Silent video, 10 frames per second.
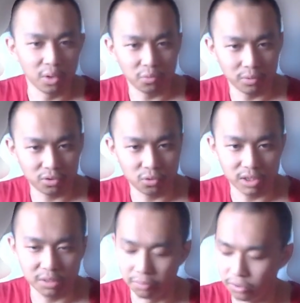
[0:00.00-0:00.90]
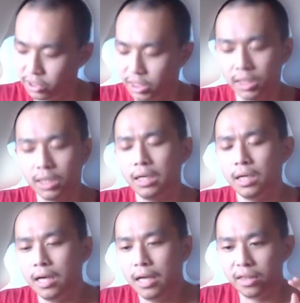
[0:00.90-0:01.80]
with George's bullshit,
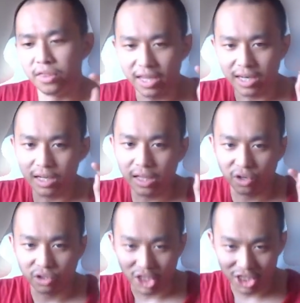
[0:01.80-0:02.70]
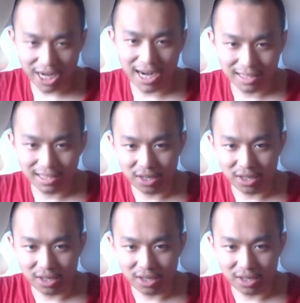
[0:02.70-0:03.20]
then there's a chance that